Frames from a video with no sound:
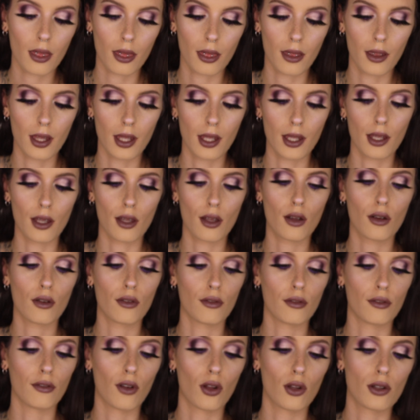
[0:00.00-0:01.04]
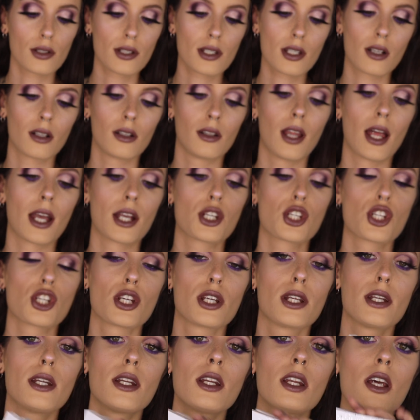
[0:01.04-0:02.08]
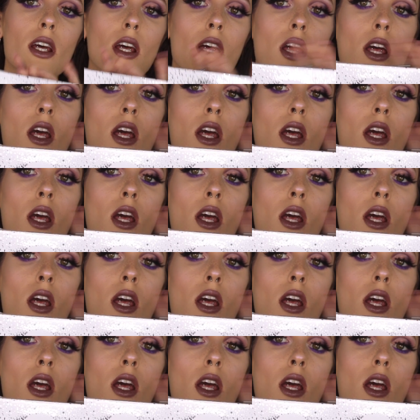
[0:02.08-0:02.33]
the Vault collection